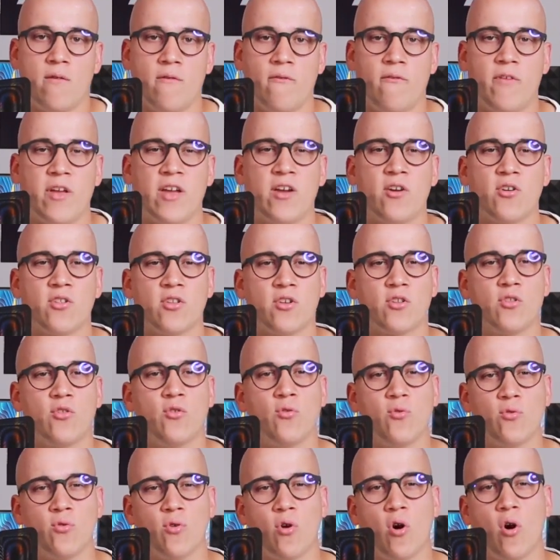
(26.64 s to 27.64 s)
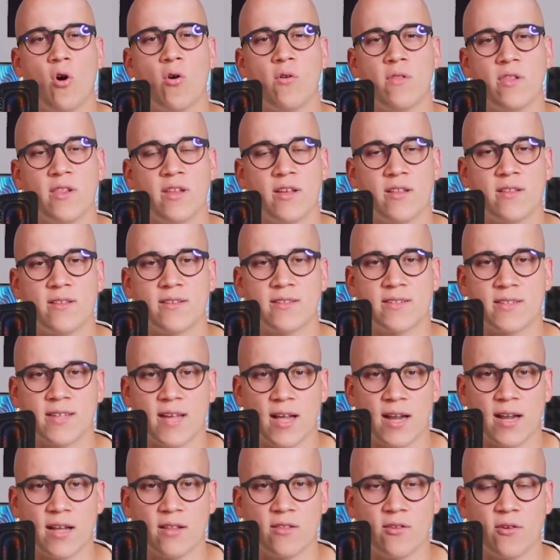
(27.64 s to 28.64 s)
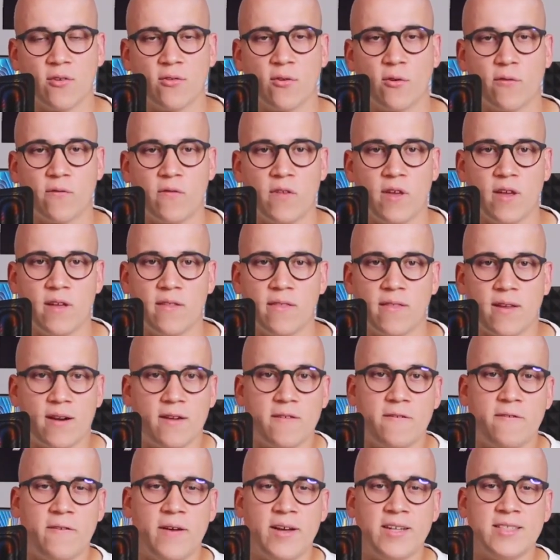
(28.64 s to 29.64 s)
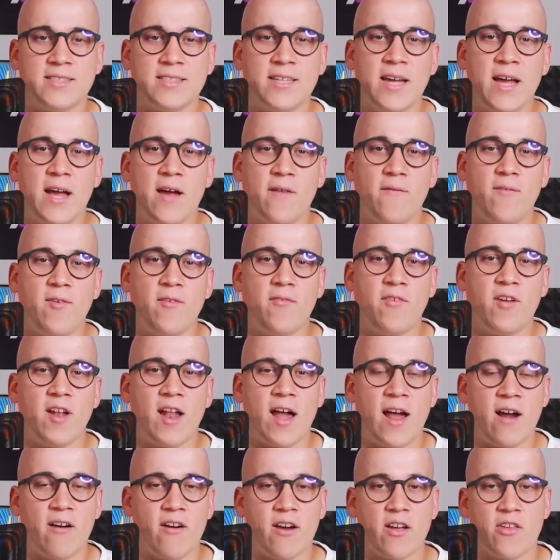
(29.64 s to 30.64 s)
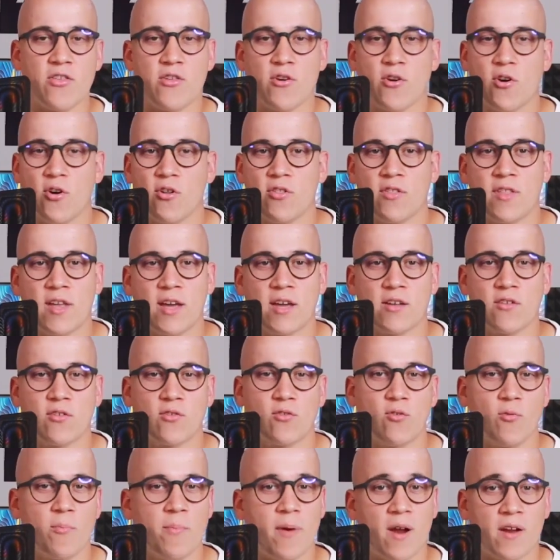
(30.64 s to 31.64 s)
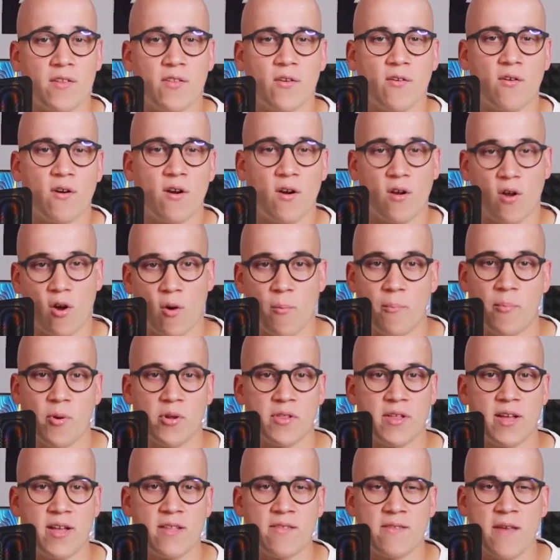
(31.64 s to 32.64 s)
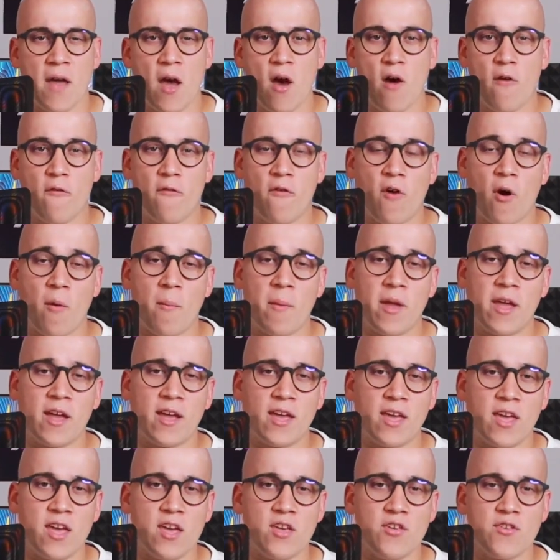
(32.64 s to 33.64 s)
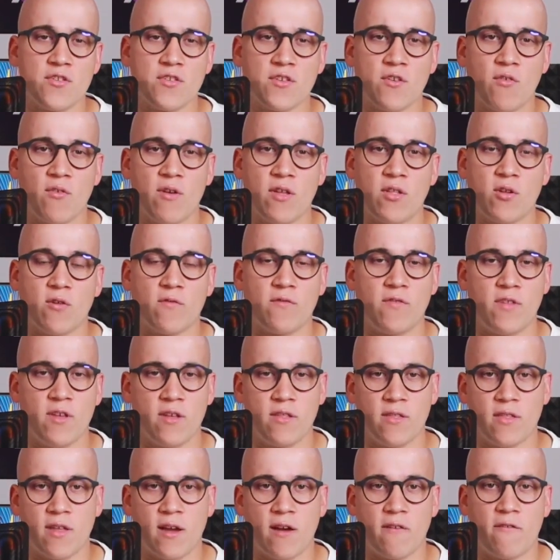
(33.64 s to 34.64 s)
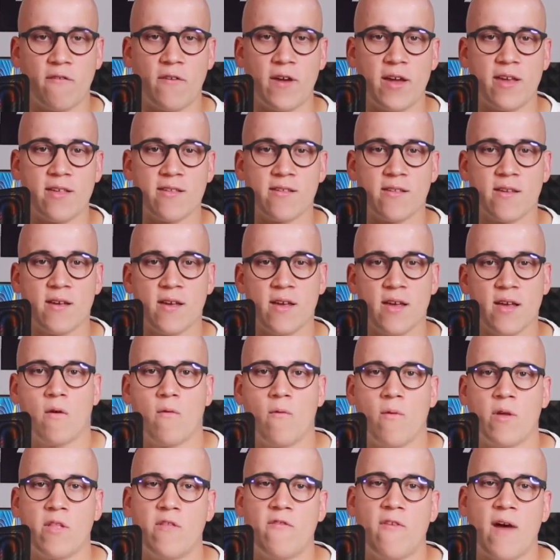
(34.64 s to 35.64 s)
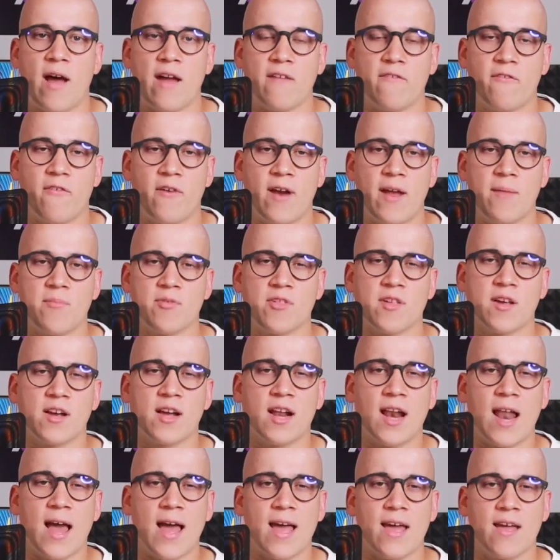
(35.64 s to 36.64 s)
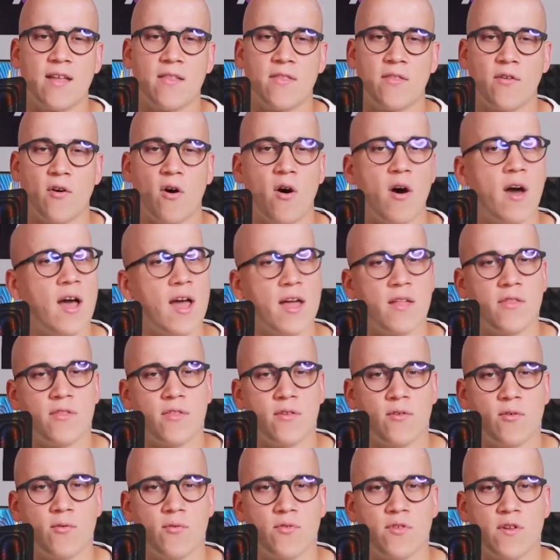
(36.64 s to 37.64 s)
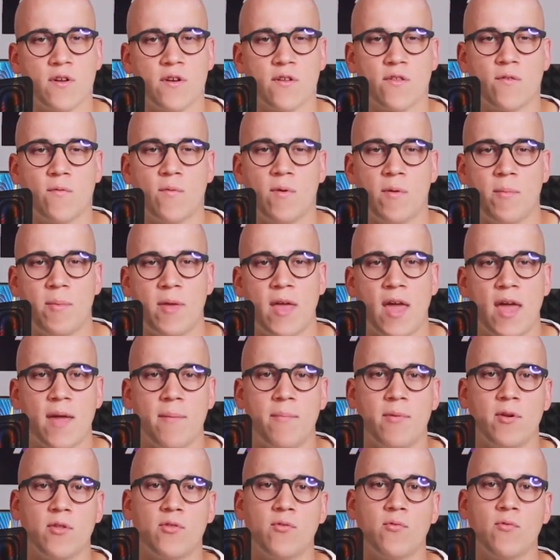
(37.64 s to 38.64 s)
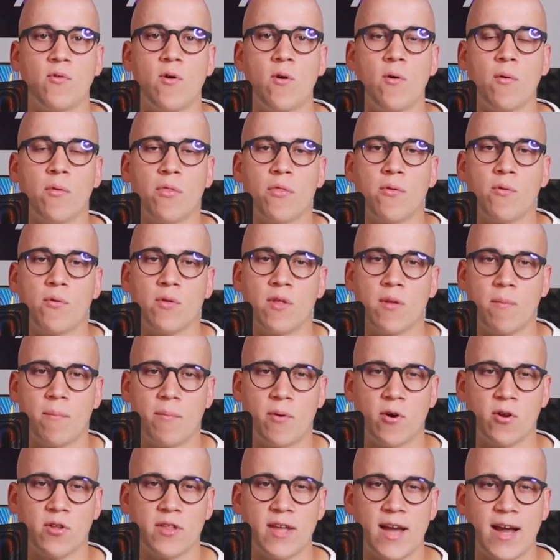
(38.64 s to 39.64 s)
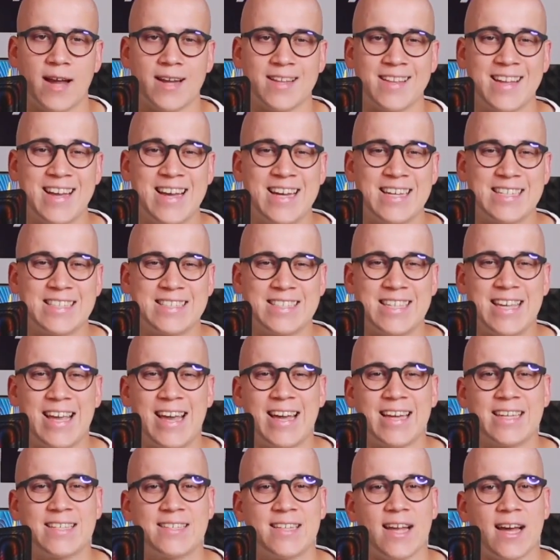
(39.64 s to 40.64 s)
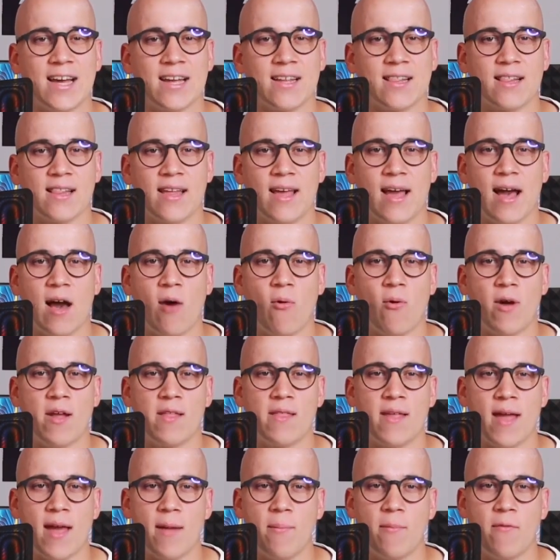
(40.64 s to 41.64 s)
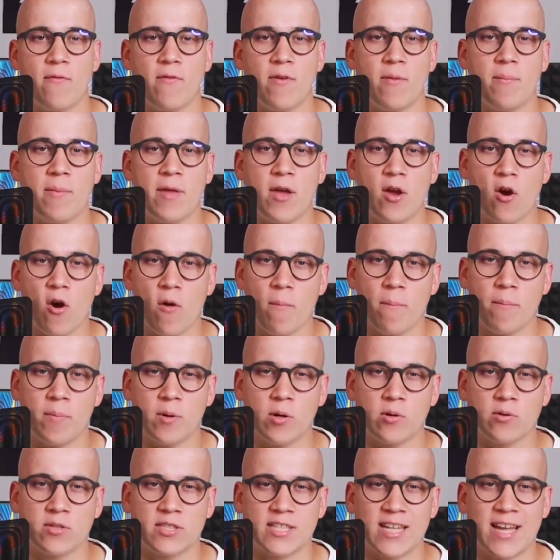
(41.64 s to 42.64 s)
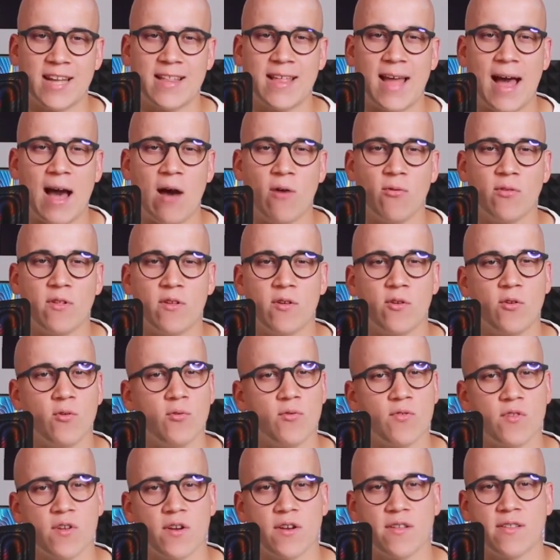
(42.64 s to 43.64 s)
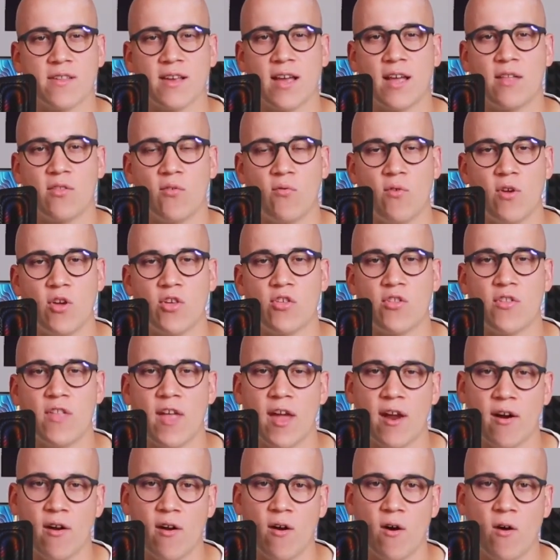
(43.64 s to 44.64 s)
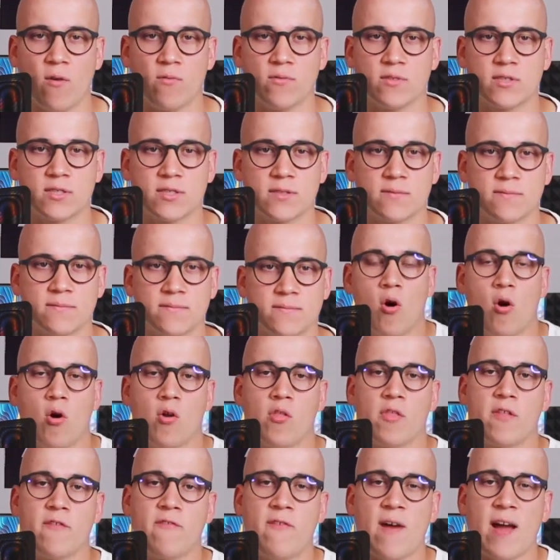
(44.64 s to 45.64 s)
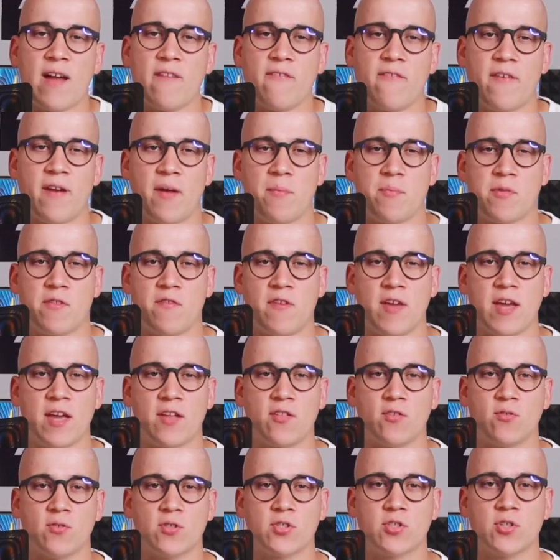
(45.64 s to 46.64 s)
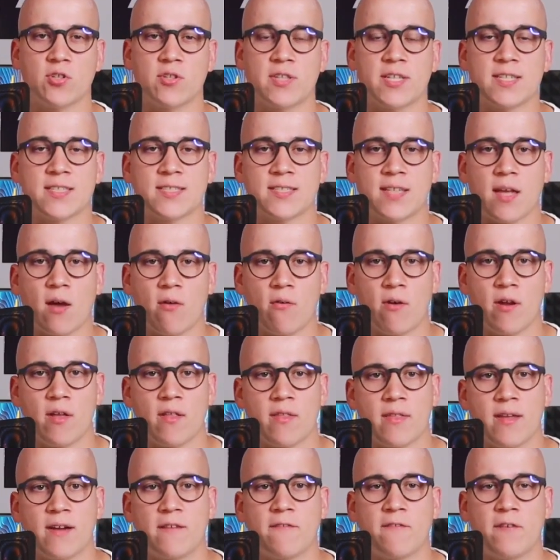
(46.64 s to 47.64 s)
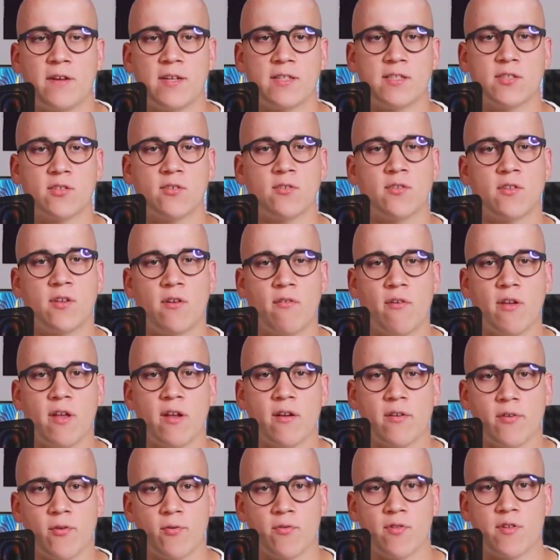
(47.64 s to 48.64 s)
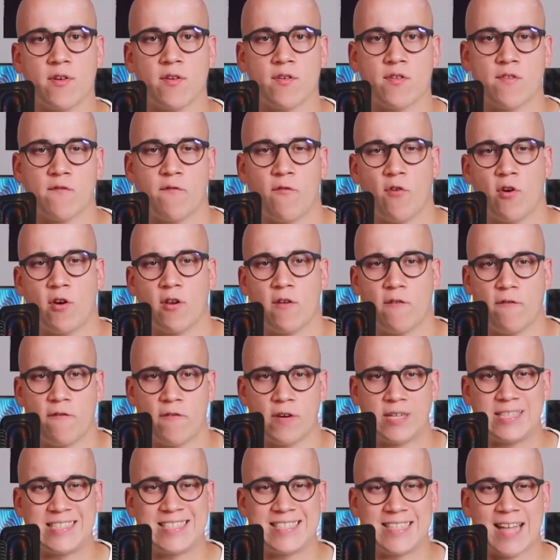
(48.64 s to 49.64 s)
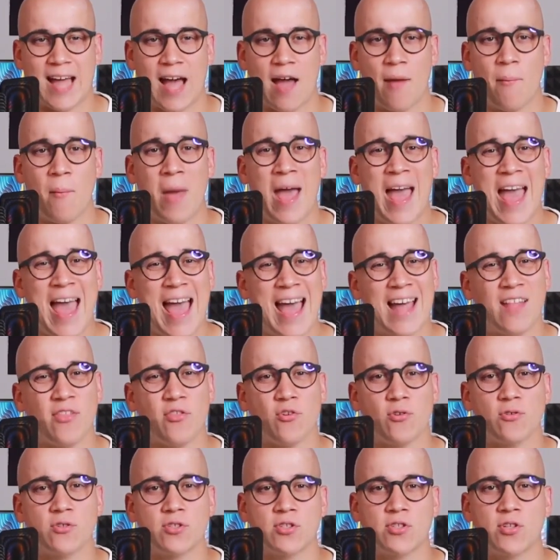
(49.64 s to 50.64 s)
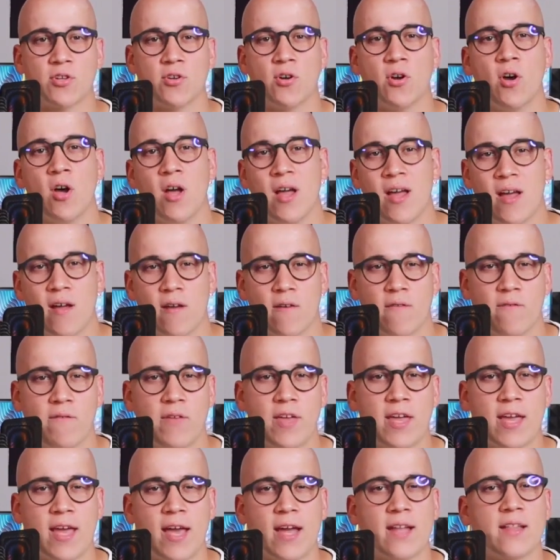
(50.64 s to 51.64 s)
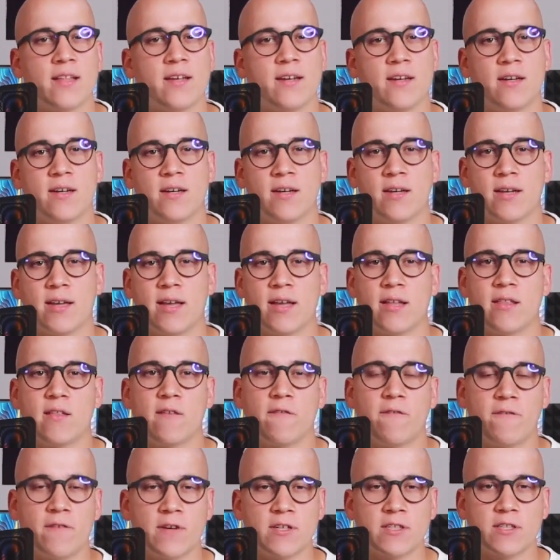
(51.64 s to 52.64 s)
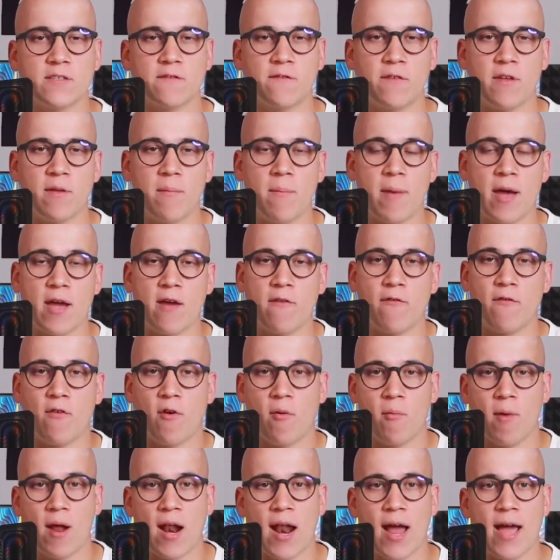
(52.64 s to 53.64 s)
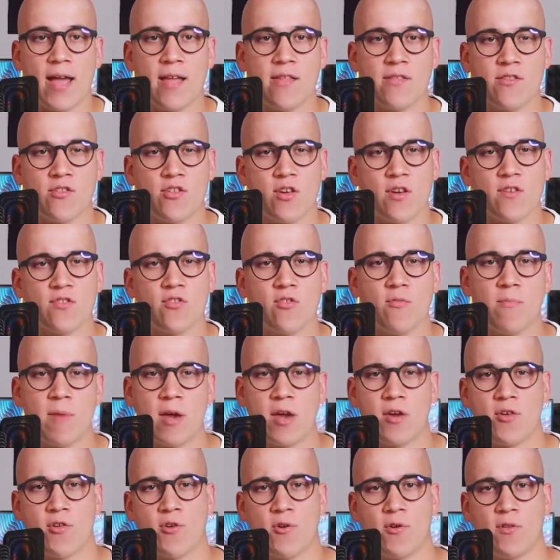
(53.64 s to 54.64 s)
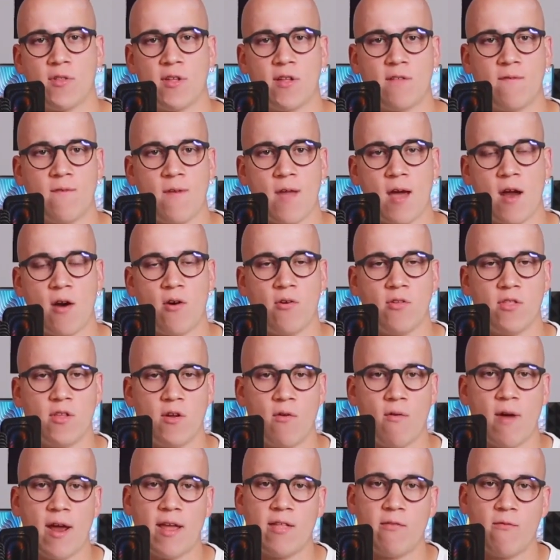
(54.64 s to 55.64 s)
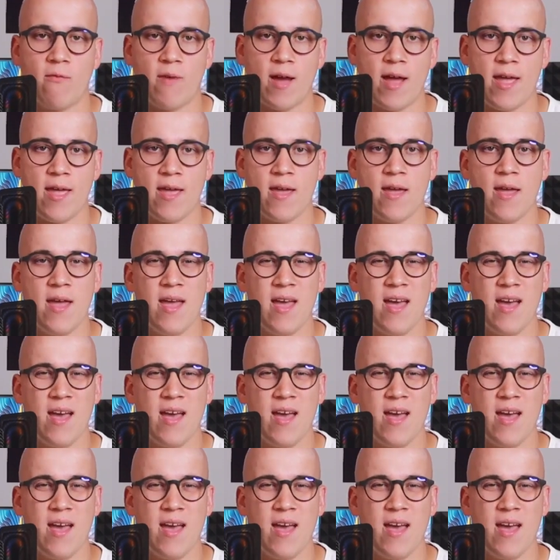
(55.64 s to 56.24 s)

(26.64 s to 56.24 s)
We're gonna do only the skeleton of the interface. We will arrange content to particular components, forming each screen of the interface. With wireframes, a client and the users will be able to go through the product, see exactly how an app will be composed and how users can reach their goals. On the wireframes, we can also test our interface on the real users for the first time, and also we can get the first feedback from clients just to make sure that we are on the right way.